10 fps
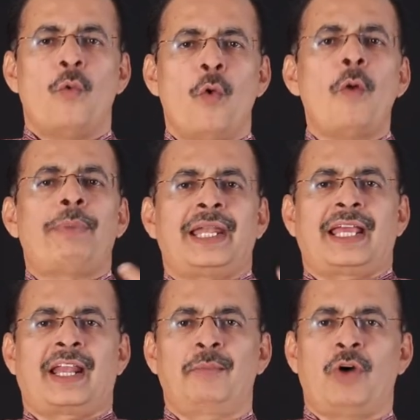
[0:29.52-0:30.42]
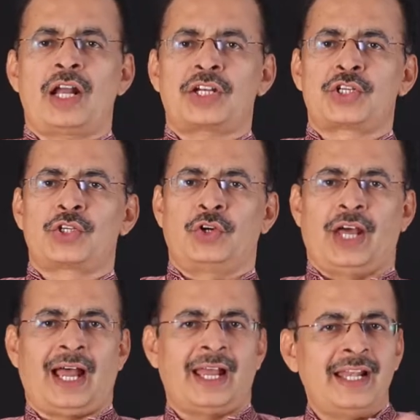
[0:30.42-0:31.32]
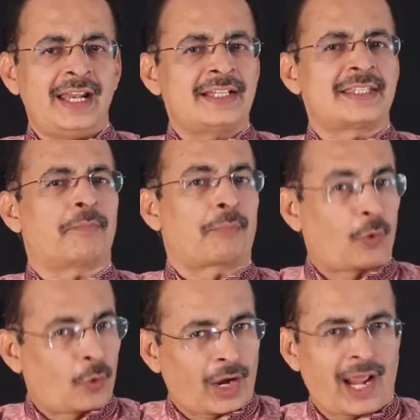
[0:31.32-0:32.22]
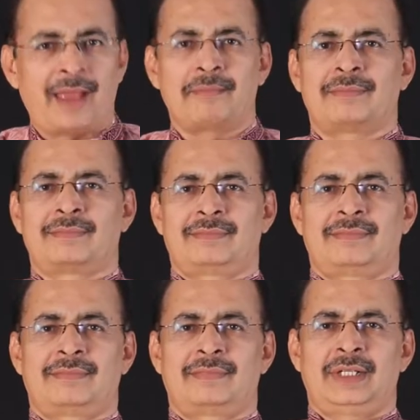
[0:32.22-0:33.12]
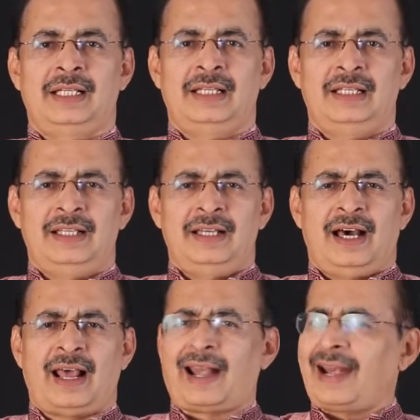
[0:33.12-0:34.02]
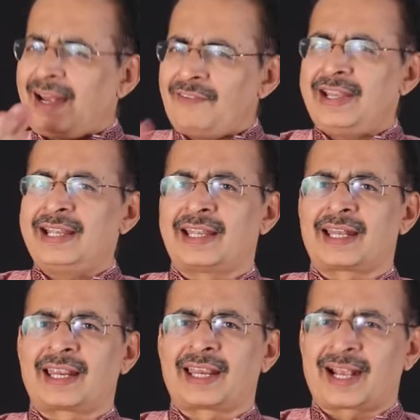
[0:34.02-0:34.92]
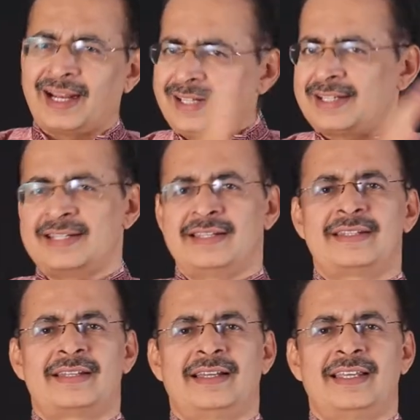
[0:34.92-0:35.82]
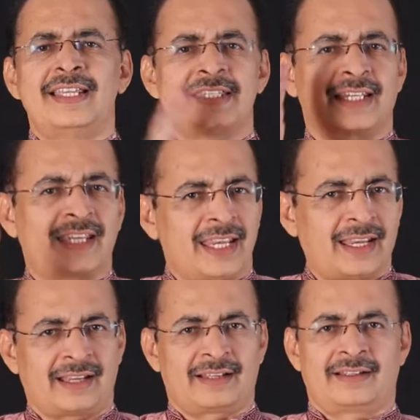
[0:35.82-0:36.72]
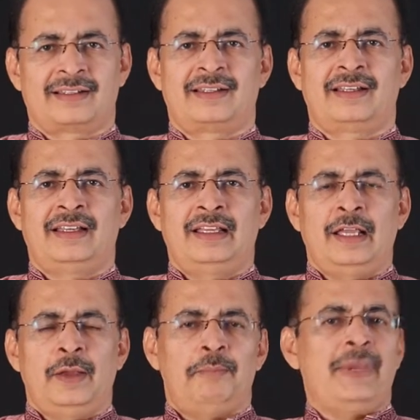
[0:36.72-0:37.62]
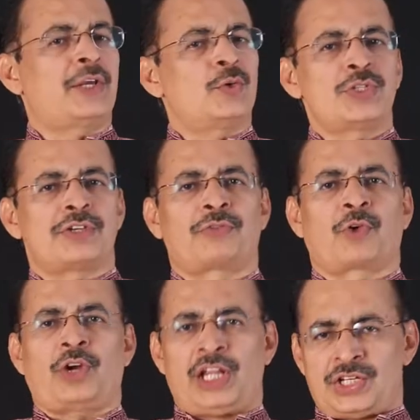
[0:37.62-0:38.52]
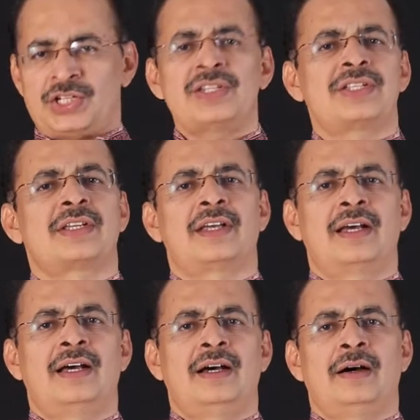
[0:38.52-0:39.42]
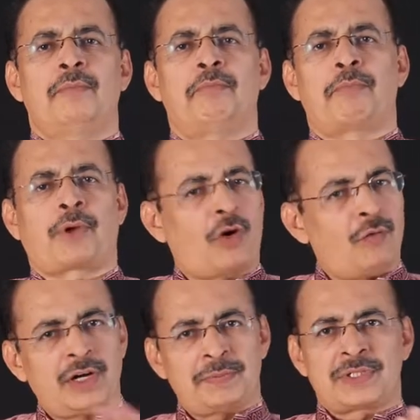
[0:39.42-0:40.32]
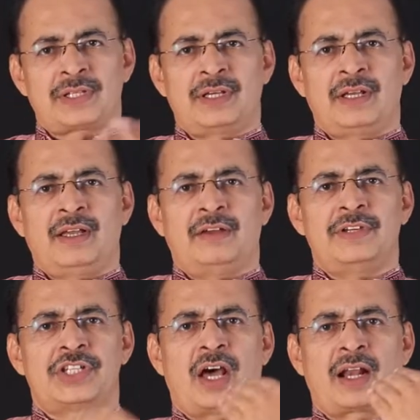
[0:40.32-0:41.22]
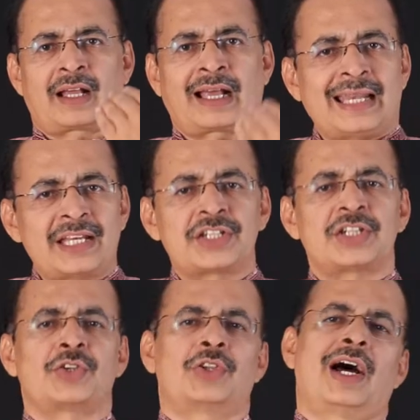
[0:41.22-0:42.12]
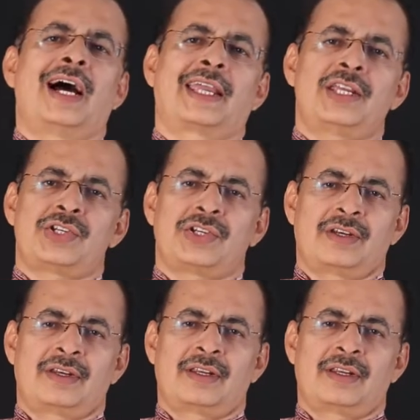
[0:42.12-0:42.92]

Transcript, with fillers: opening remarks should highlight the program. A relevant content is the king. Make use of quotations, proverbs, which are connected to the occasion.